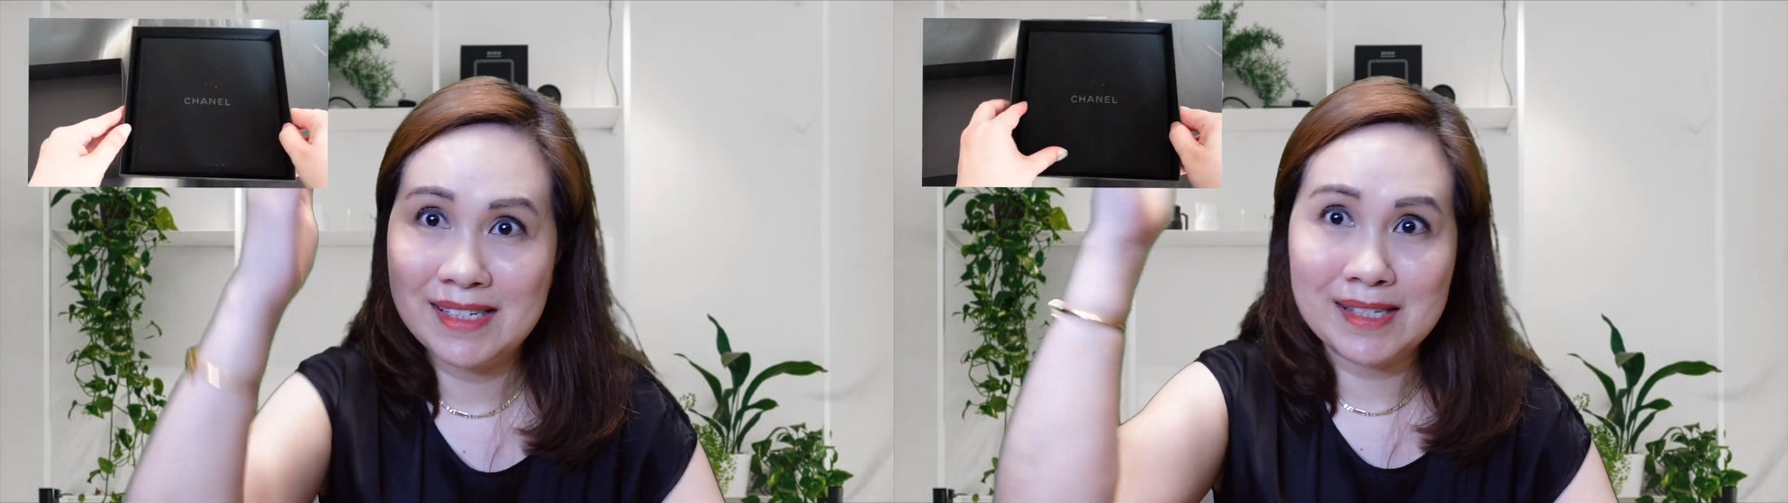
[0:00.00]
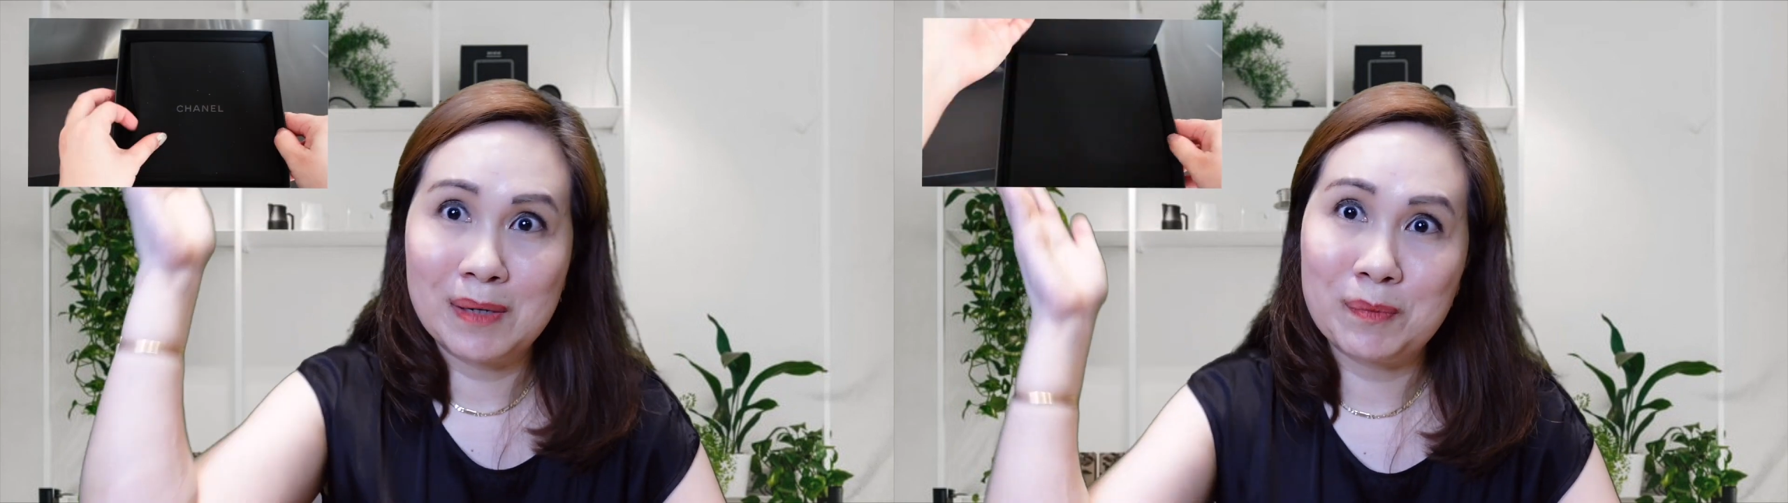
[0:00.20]

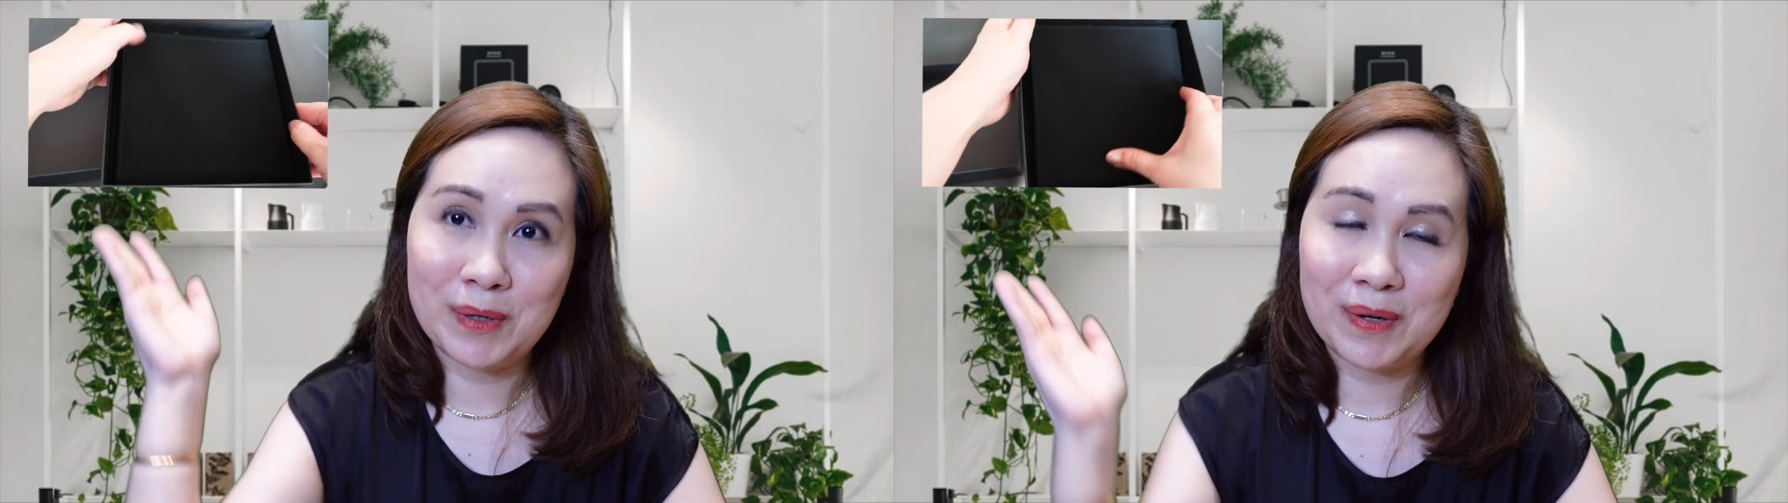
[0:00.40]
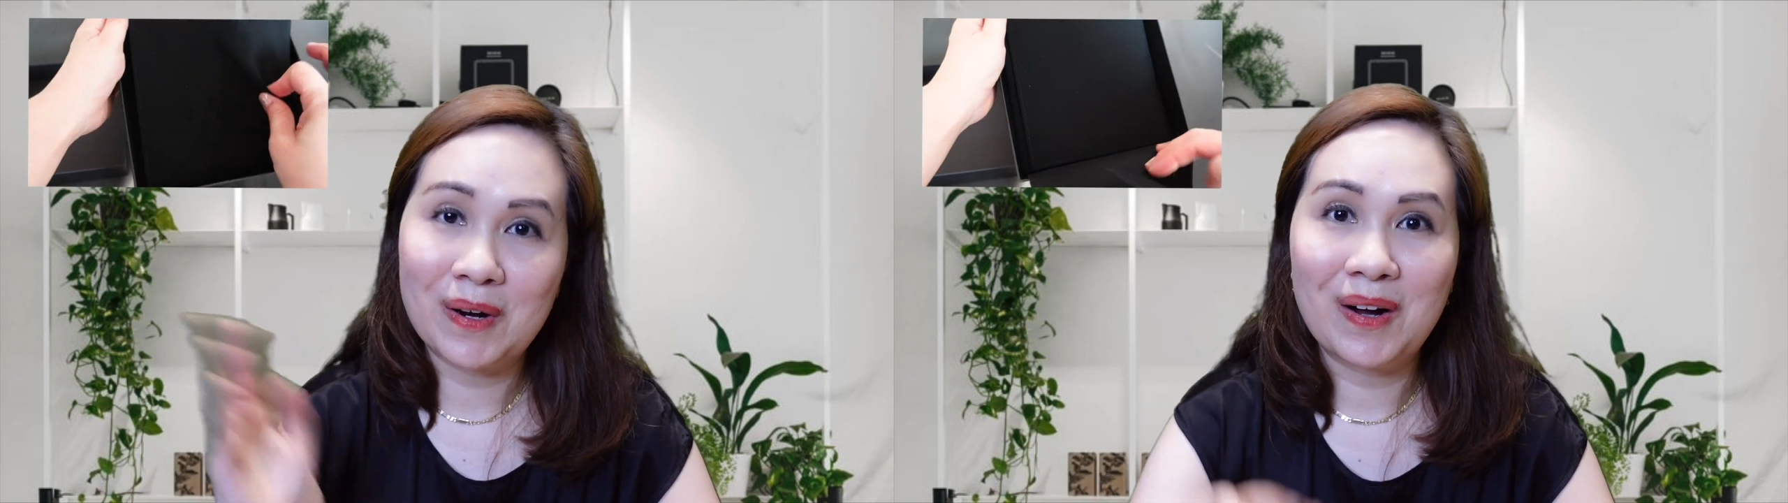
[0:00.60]

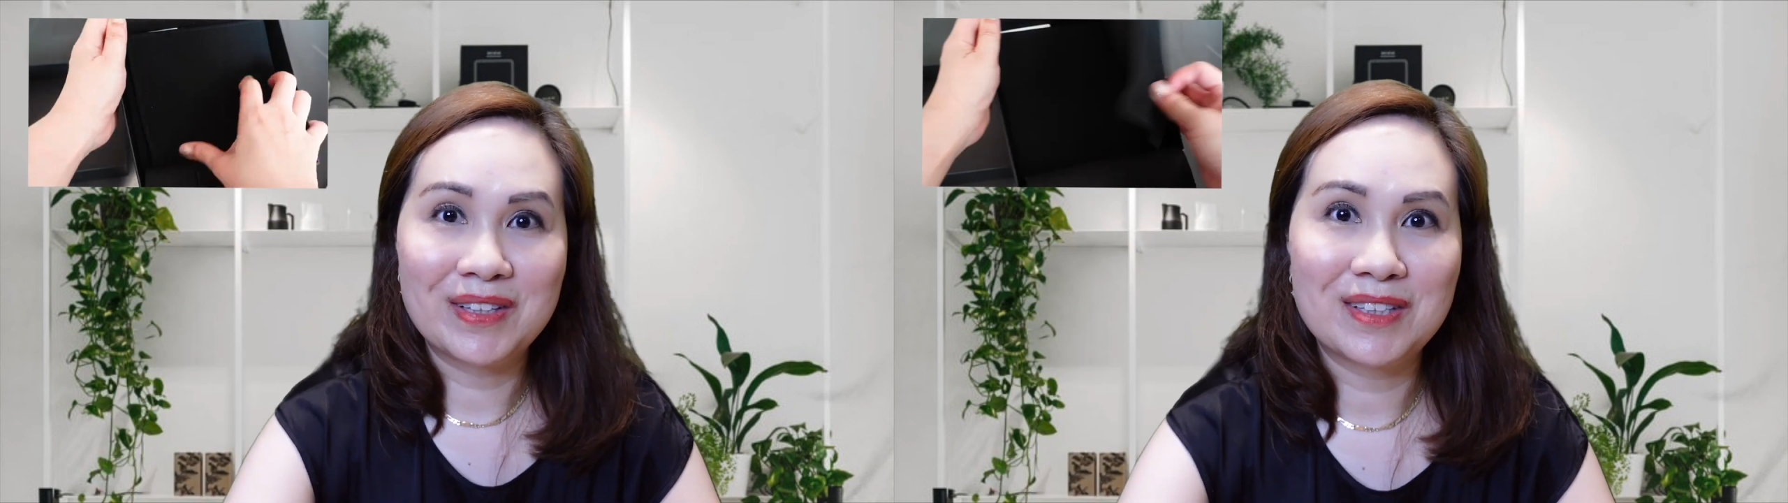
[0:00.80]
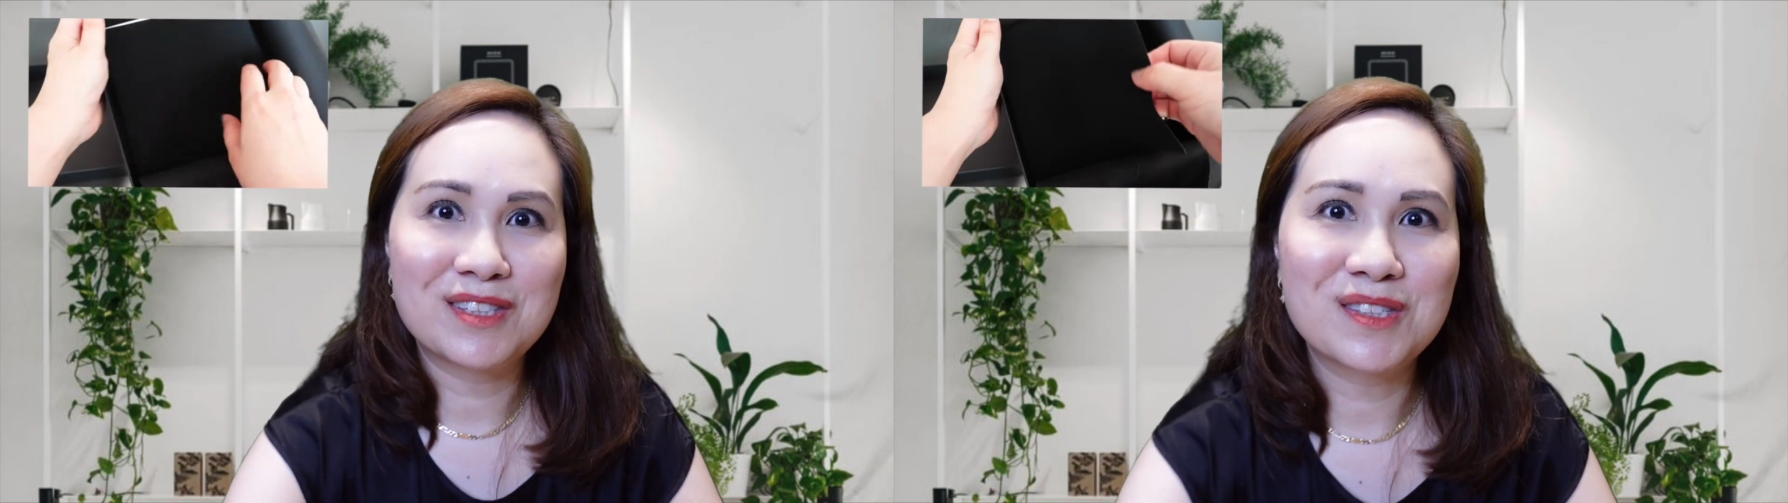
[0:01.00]
somewhere
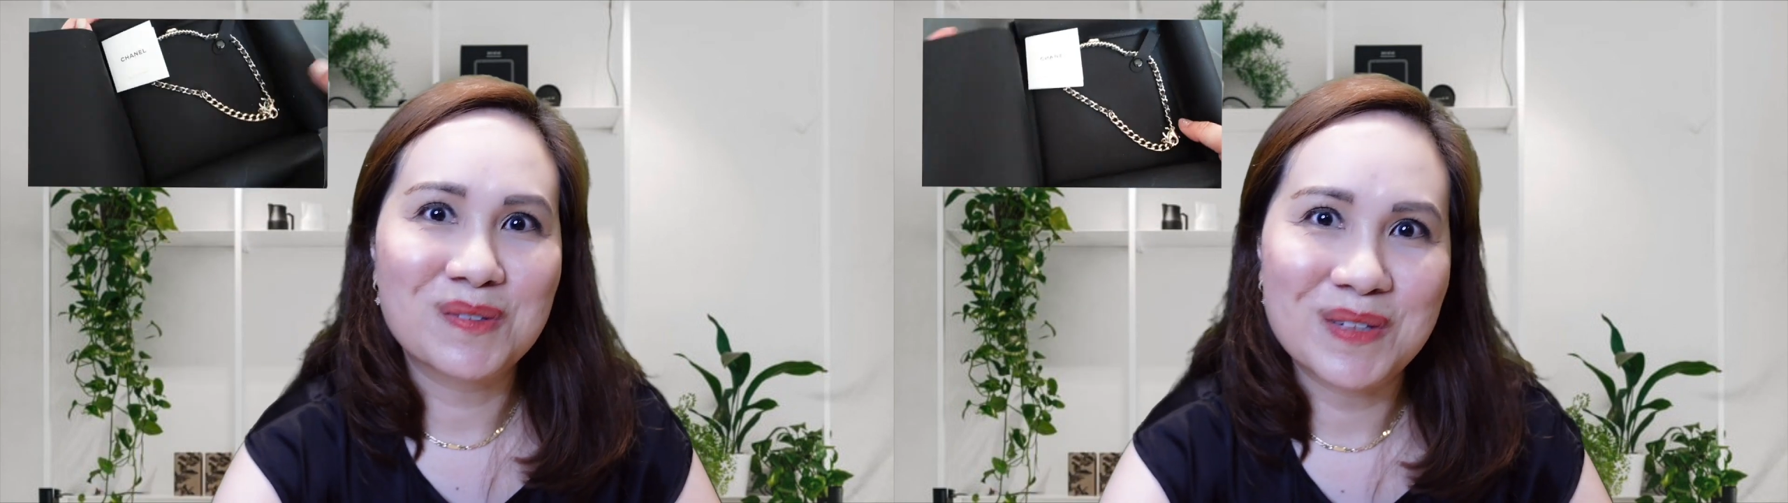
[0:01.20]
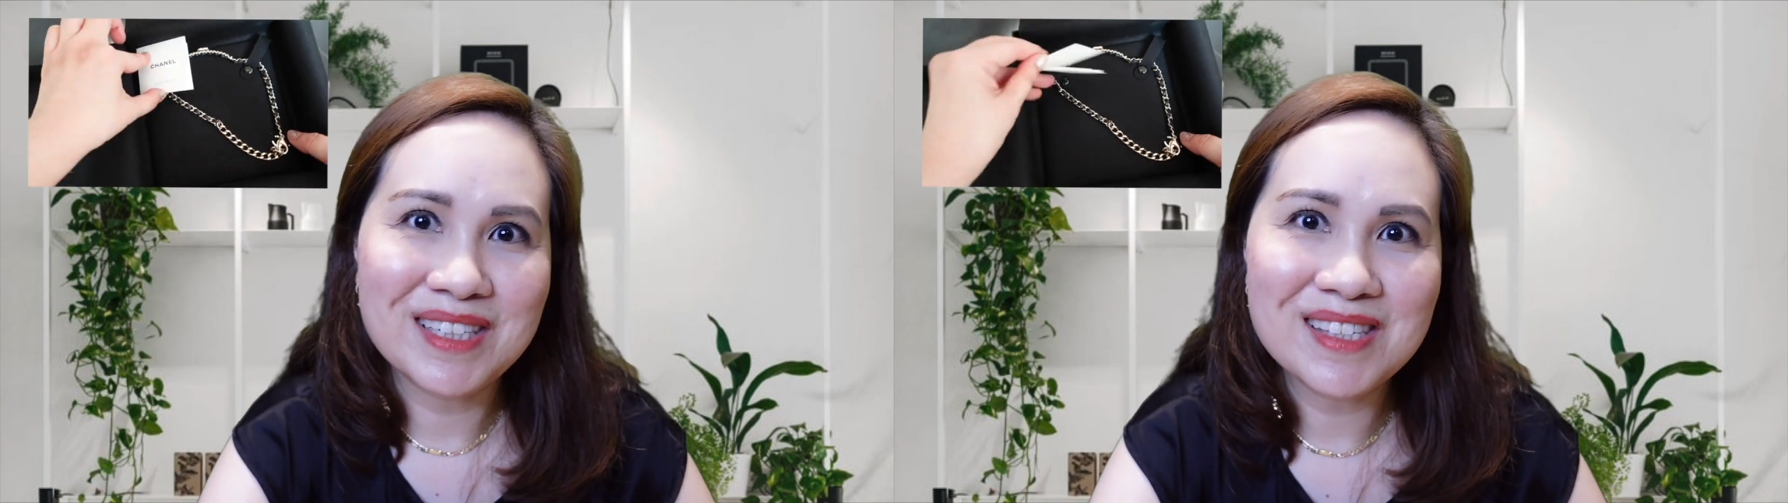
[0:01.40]
on this
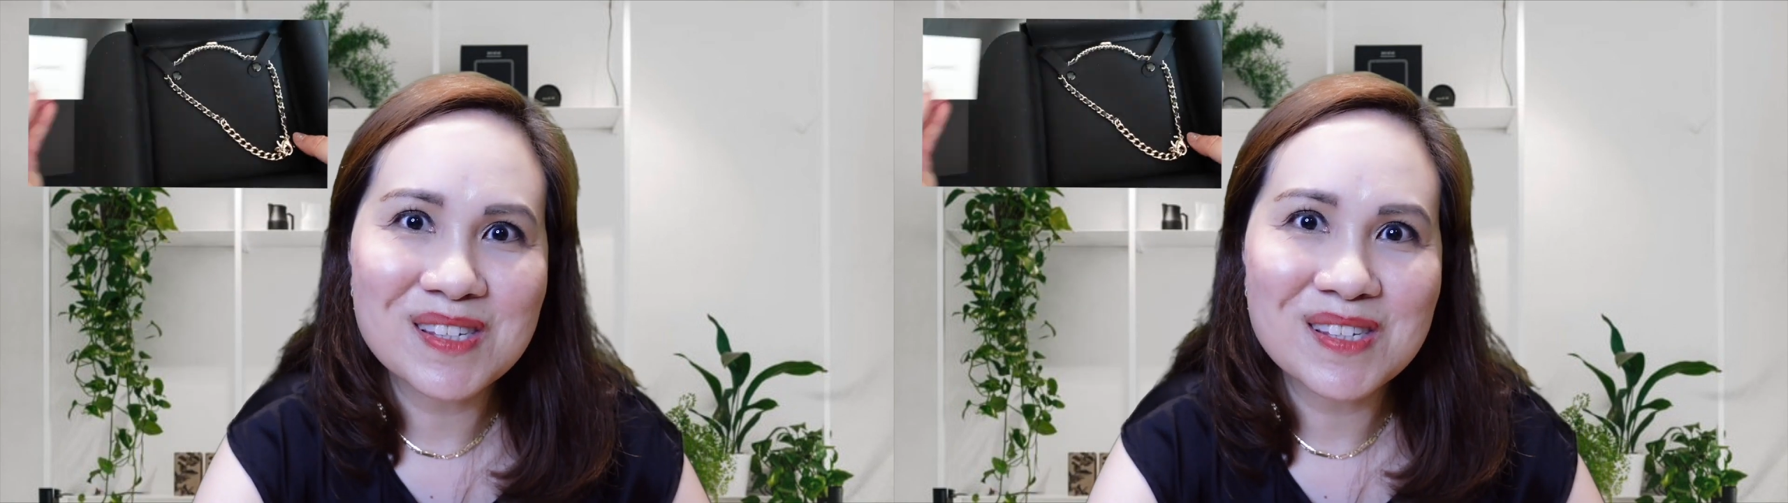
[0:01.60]
screen,